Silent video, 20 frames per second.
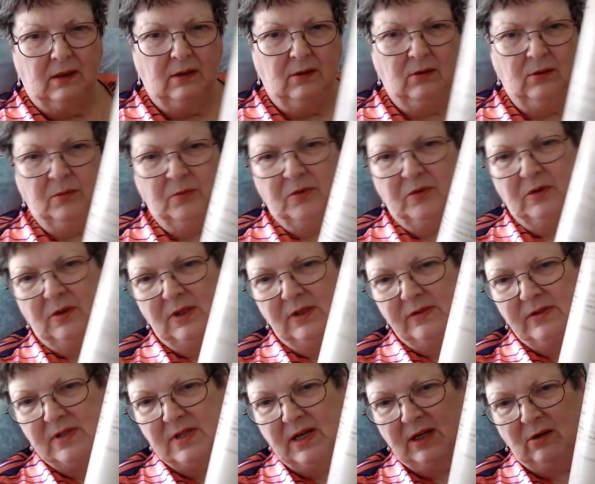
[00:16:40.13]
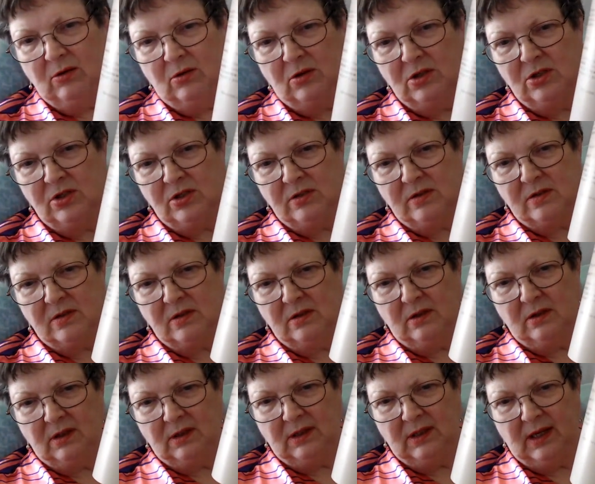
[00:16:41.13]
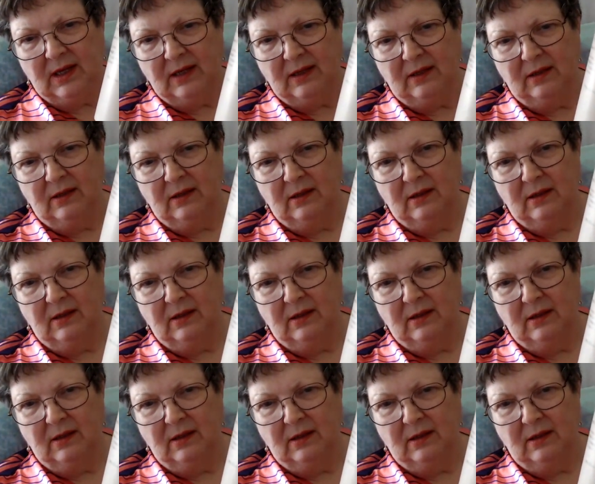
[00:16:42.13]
Whoops, isn't that gorgeous? Look at that.